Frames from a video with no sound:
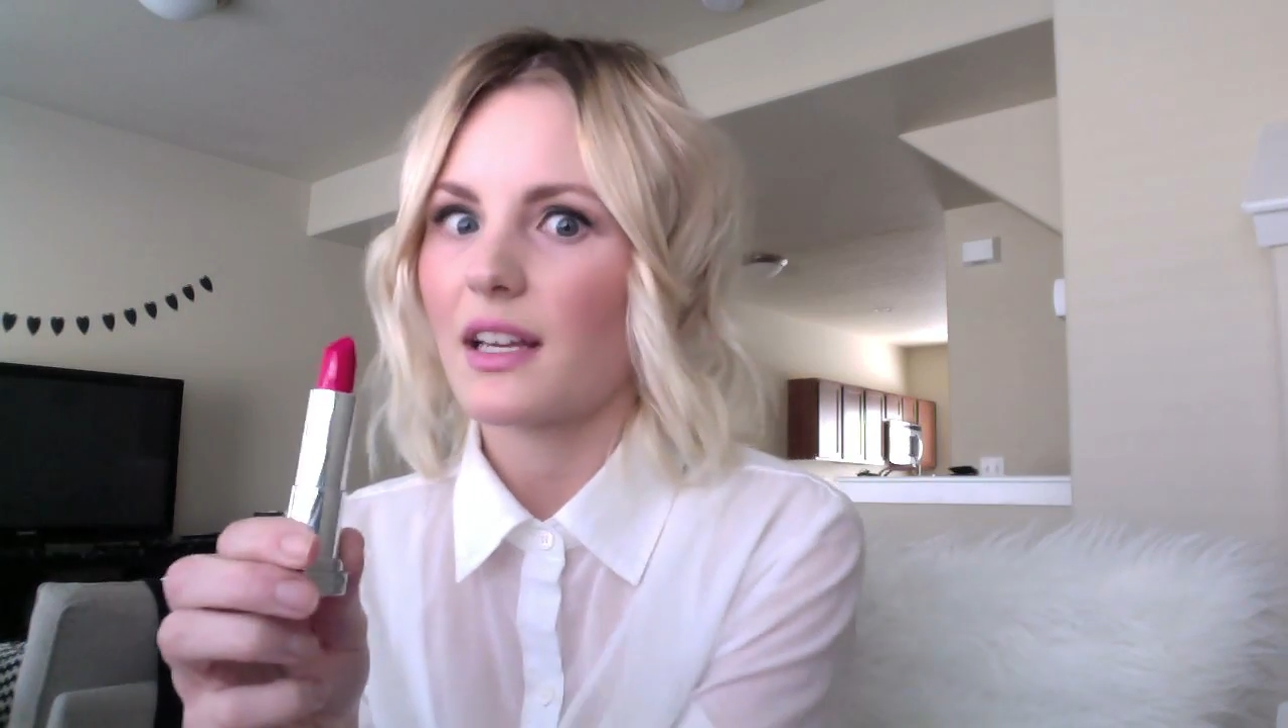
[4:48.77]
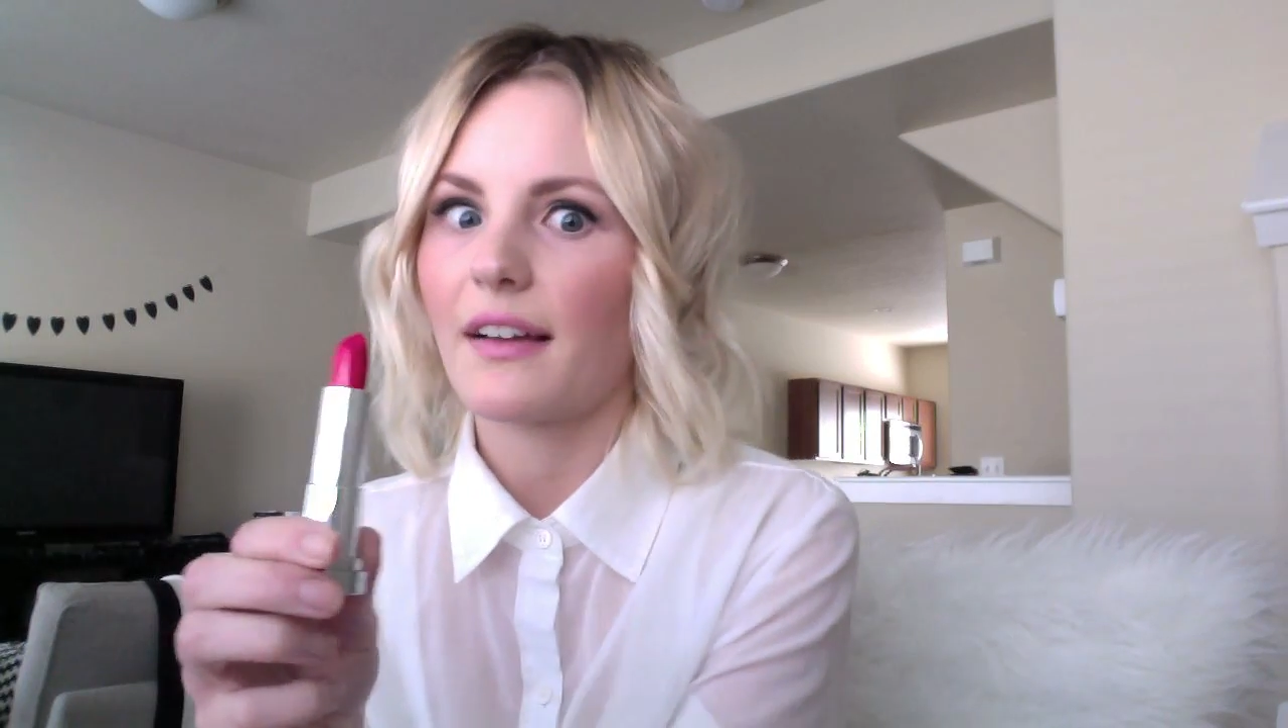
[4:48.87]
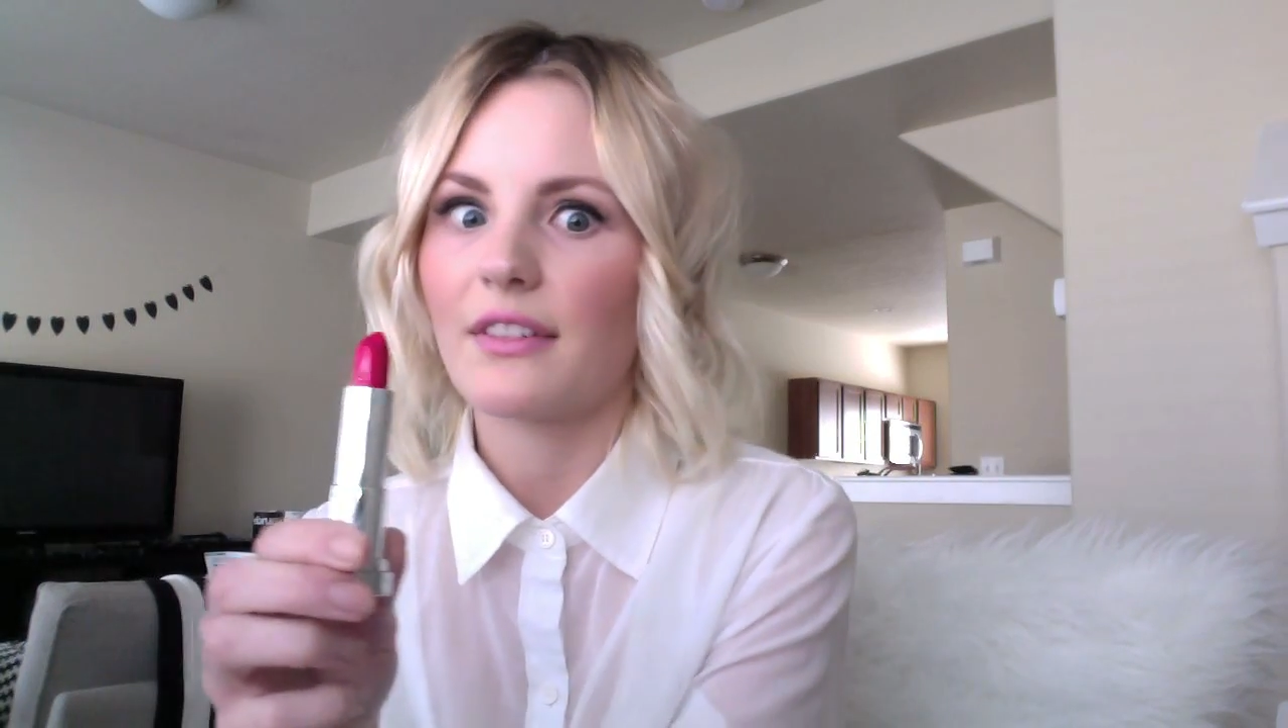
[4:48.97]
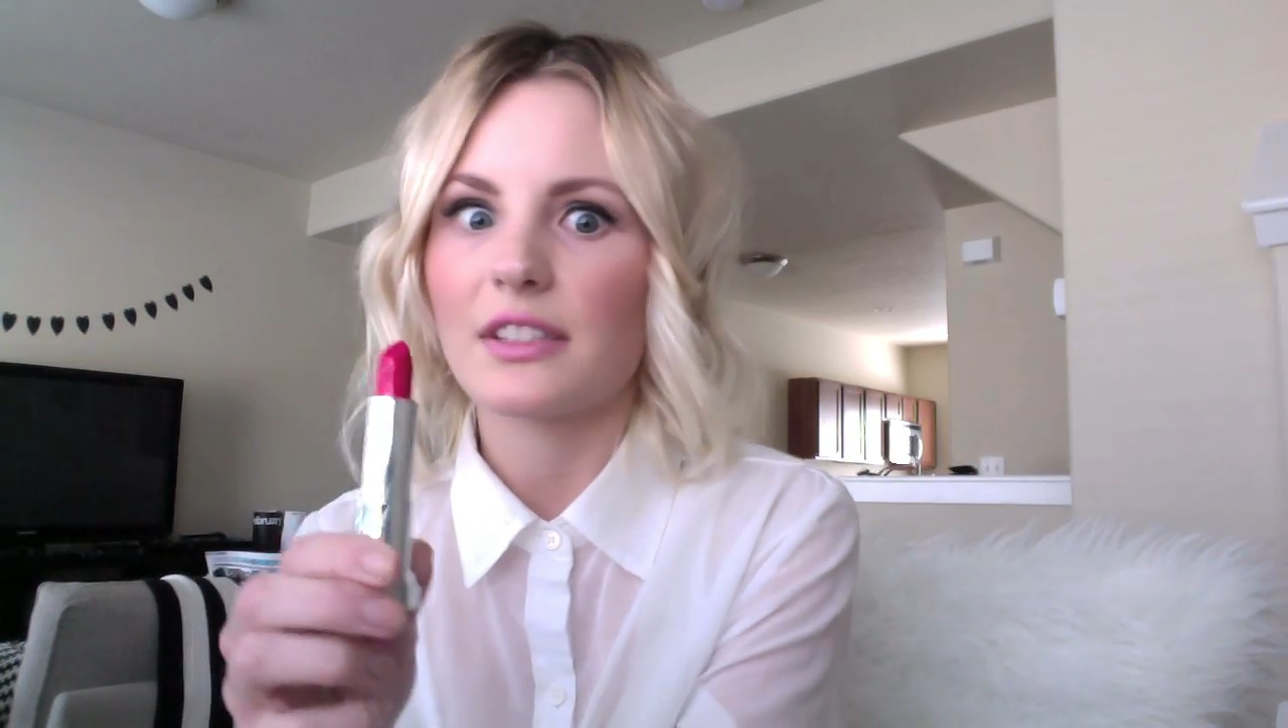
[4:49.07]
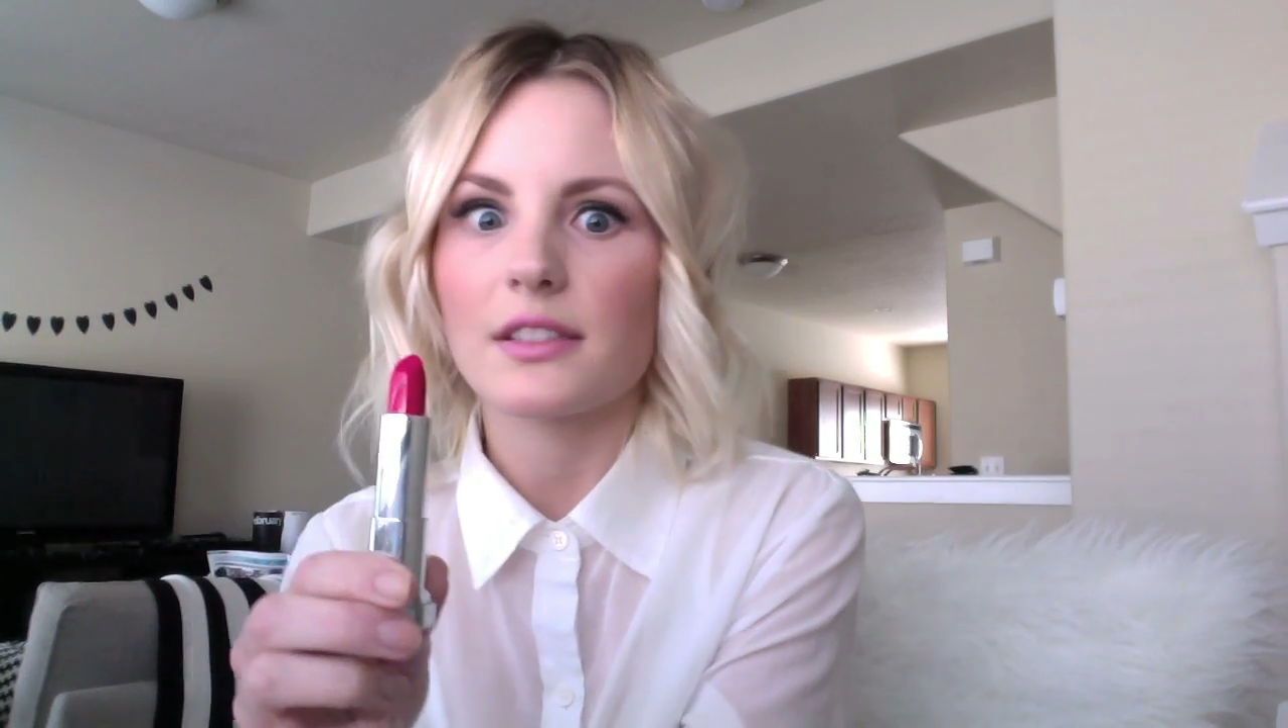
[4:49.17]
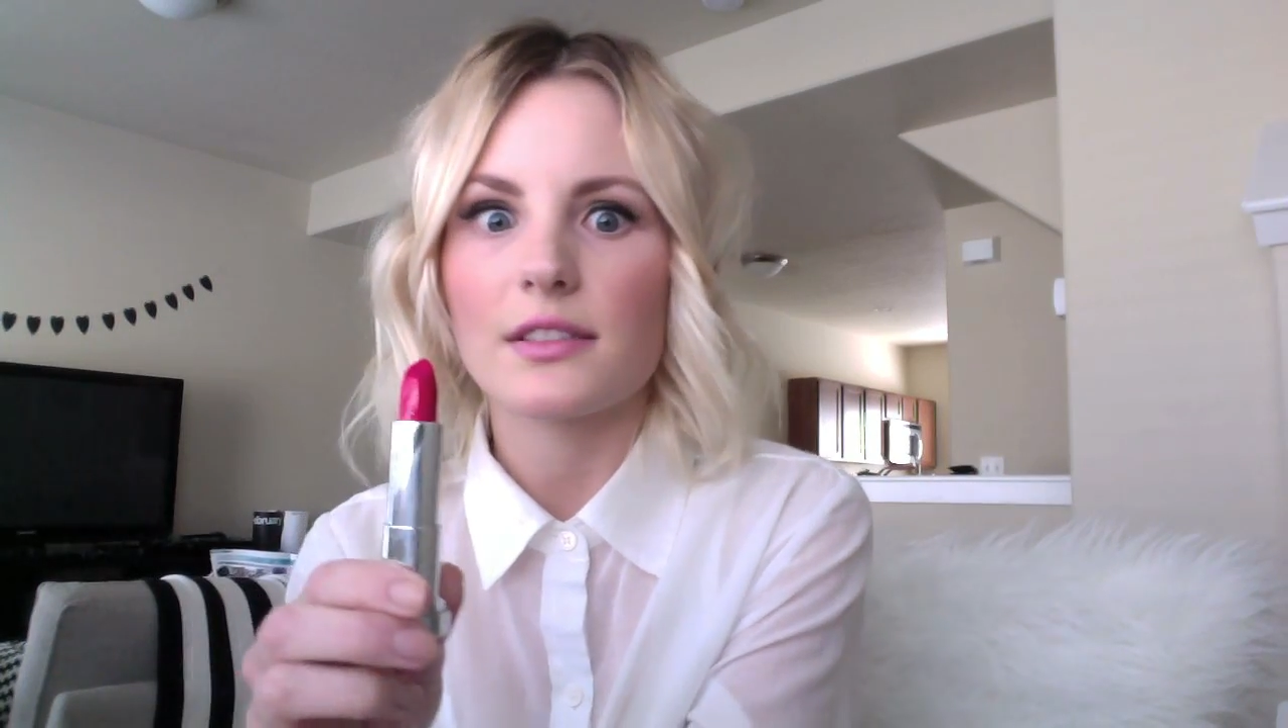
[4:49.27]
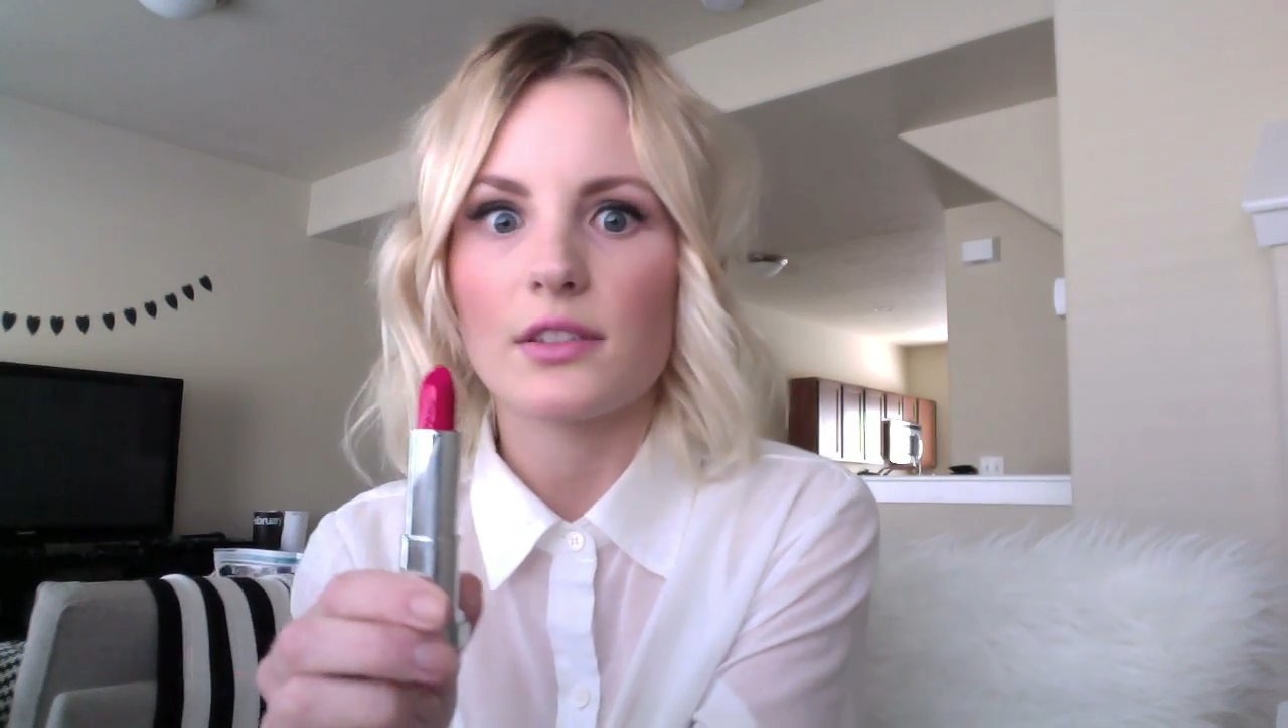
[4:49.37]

I was